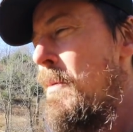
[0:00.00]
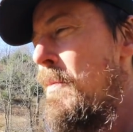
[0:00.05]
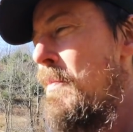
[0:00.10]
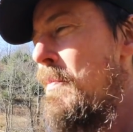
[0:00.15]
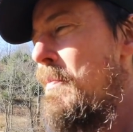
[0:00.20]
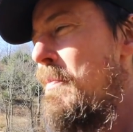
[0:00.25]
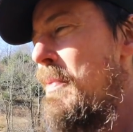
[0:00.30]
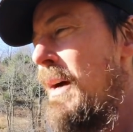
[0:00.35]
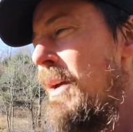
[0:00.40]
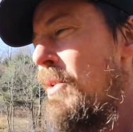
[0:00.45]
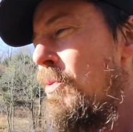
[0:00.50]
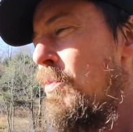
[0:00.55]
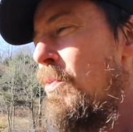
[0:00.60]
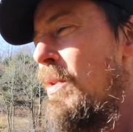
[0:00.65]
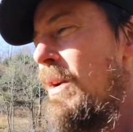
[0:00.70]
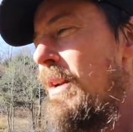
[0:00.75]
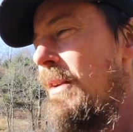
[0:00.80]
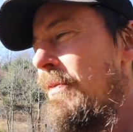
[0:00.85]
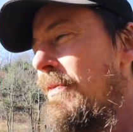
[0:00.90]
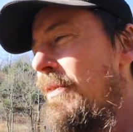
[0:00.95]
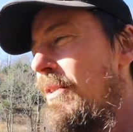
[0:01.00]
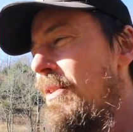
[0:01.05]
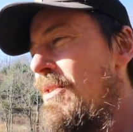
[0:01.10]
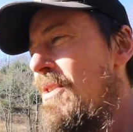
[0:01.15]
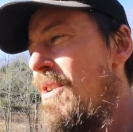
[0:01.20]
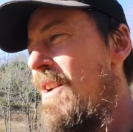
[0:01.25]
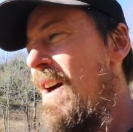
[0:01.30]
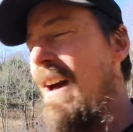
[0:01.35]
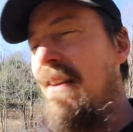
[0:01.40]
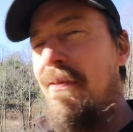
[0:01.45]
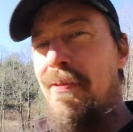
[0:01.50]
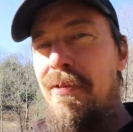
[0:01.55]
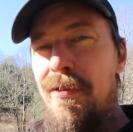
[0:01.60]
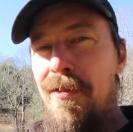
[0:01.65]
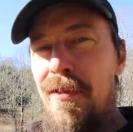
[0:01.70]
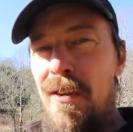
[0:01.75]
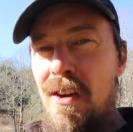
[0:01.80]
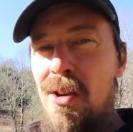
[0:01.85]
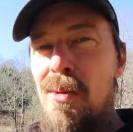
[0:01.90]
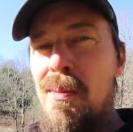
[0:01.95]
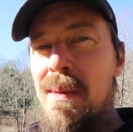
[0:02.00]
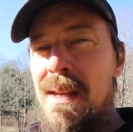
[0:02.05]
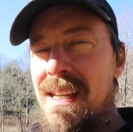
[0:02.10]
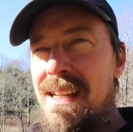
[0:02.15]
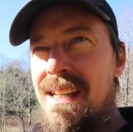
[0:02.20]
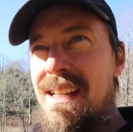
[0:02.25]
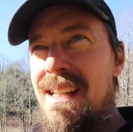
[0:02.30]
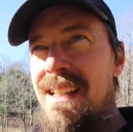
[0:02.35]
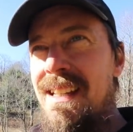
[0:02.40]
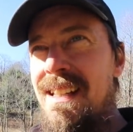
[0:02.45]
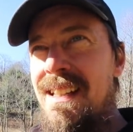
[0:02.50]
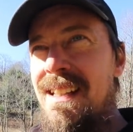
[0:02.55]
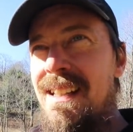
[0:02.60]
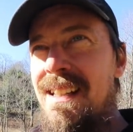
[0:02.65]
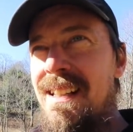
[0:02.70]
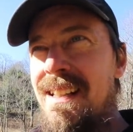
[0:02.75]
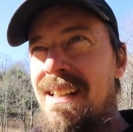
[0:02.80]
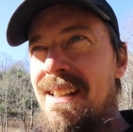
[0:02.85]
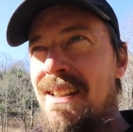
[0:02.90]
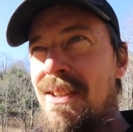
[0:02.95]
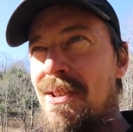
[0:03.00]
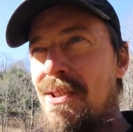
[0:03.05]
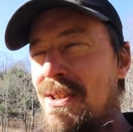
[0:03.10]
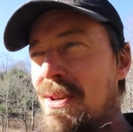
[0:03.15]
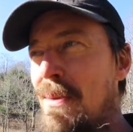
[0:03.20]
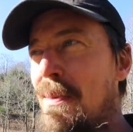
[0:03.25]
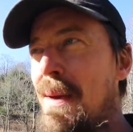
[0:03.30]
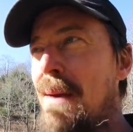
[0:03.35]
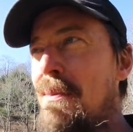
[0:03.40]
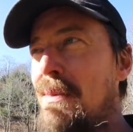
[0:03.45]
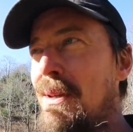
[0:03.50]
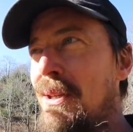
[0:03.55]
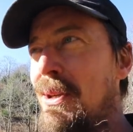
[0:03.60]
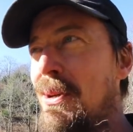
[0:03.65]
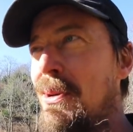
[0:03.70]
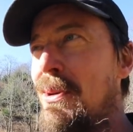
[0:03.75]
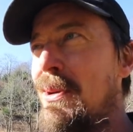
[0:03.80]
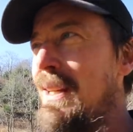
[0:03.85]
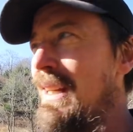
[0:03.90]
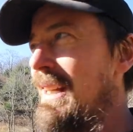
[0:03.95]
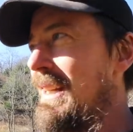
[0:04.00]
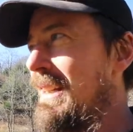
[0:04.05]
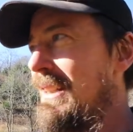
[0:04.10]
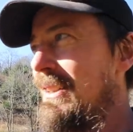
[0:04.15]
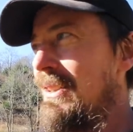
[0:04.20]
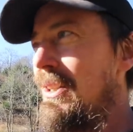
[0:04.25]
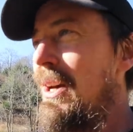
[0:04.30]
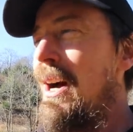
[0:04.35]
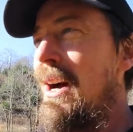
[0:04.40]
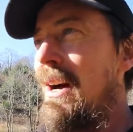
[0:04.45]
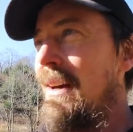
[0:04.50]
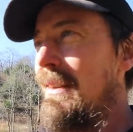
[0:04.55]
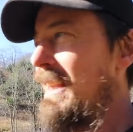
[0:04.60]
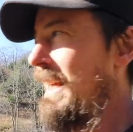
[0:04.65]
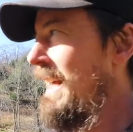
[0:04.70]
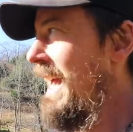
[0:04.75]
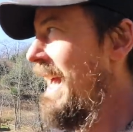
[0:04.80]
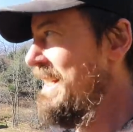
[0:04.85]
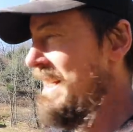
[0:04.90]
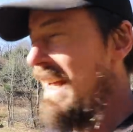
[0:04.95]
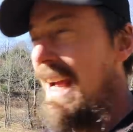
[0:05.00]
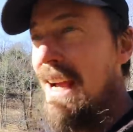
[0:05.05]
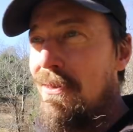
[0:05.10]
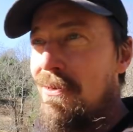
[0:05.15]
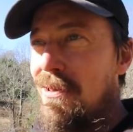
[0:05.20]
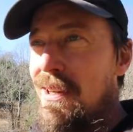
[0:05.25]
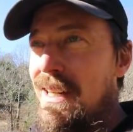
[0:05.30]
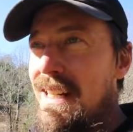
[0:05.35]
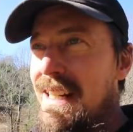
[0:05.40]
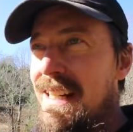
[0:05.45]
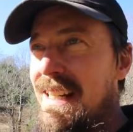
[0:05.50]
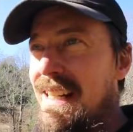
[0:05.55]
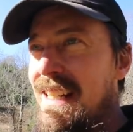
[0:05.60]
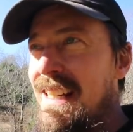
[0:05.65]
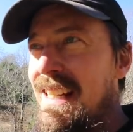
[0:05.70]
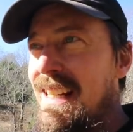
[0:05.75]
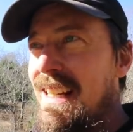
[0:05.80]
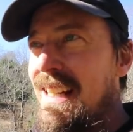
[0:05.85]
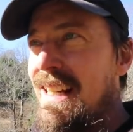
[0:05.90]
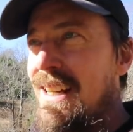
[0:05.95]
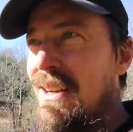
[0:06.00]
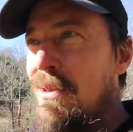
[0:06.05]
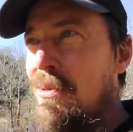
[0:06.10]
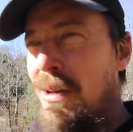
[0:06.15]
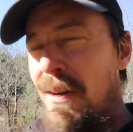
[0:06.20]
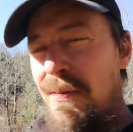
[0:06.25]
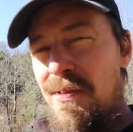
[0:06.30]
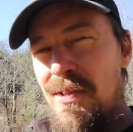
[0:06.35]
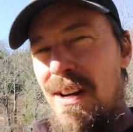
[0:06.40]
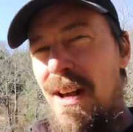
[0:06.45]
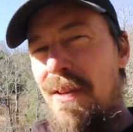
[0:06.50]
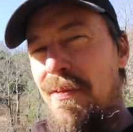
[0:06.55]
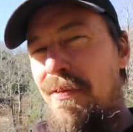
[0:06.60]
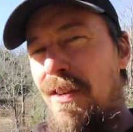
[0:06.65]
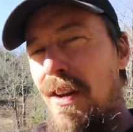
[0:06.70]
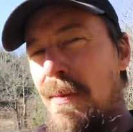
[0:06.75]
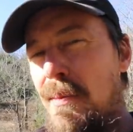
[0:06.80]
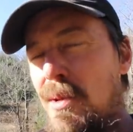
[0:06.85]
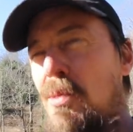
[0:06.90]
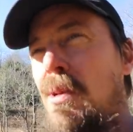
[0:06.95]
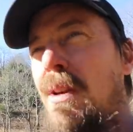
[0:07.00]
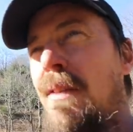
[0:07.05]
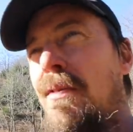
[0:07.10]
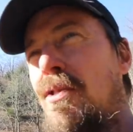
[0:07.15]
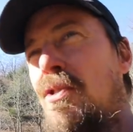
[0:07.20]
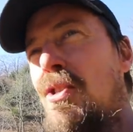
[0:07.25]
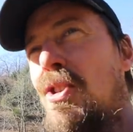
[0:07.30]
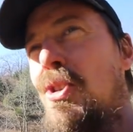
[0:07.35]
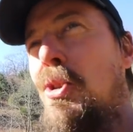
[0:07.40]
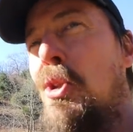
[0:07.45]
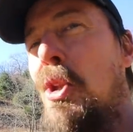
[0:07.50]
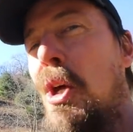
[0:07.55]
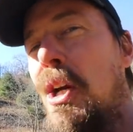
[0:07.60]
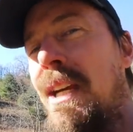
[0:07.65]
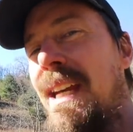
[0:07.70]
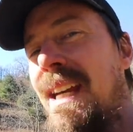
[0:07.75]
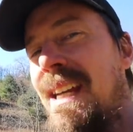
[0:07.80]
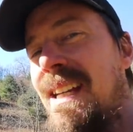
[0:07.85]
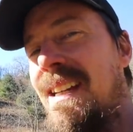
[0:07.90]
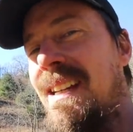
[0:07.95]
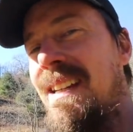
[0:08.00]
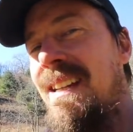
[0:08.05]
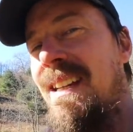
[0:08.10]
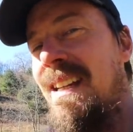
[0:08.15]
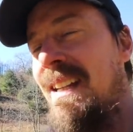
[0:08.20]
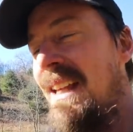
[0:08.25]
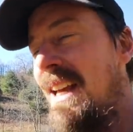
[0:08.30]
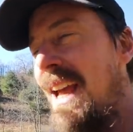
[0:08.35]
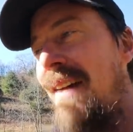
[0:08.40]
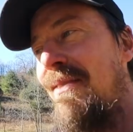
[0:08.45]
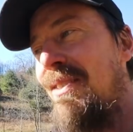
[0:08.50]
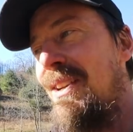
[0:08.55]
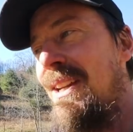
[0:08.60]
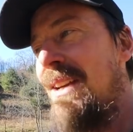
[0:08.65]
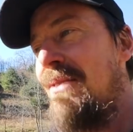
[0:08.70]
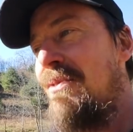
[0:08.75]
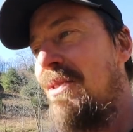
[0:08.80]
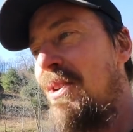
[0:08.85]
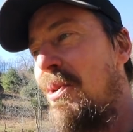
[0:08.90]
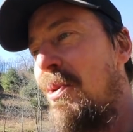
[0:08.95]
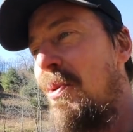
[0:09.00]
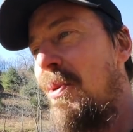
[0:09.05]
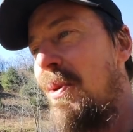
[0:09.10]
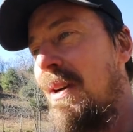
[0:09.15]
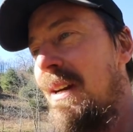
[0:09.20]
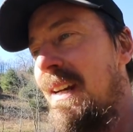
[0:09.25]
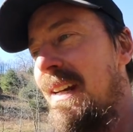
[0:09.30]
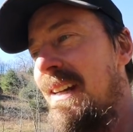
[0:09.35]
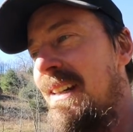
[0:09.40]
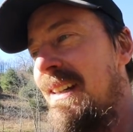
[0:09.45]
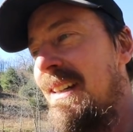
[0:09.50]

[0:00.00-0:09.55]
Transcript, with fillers: But what if they're not filming? There's some ambiguity in the law that as I read it, what if they're not filming? What if they're just looking and they haven't hit record?